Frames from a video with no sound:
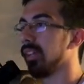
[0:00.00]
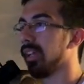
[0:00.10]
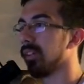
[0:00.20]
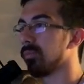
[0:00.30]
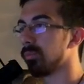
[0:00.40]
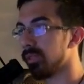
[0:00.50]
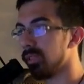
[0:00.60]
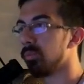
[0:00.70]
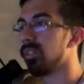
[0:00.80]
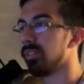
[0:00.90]
and
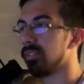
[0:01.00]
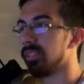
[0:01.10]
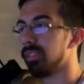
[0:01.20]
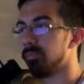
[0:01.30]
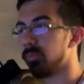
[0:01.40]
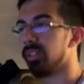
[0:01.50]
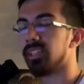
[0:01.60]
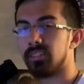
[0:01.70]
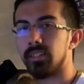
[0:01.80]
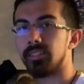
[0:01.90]
really wanted he
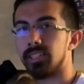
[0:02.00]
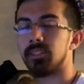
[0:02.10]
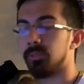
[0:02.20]
really thought Seth